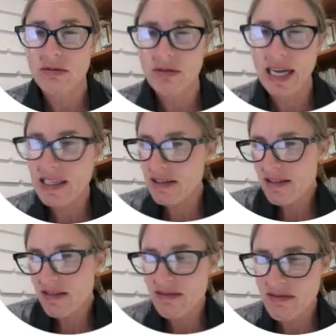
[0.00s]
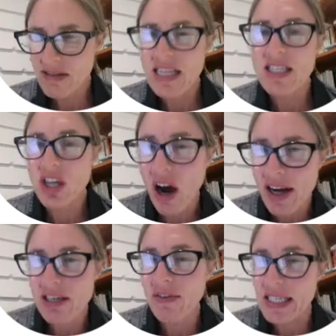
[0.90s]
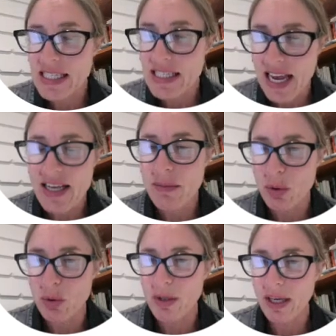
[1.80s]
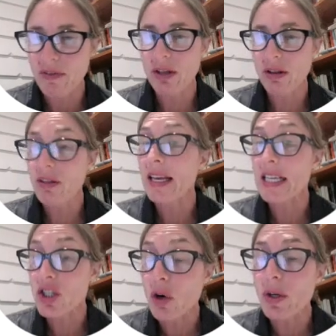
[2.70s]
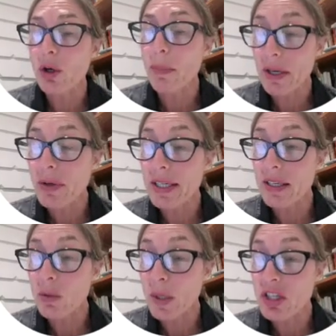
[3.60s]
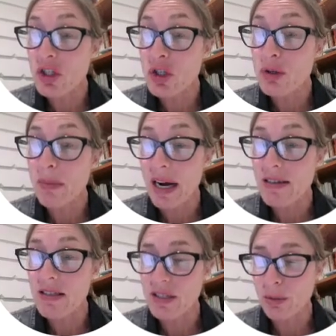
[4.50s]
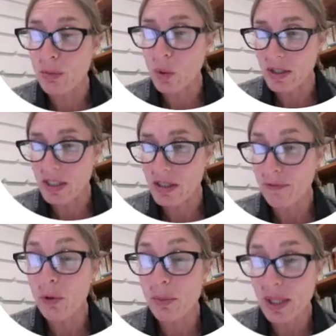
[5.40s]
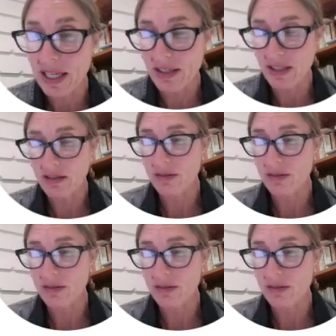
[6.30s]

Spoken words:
And that's kind of understandable given the historical period in which Marxism was formulated.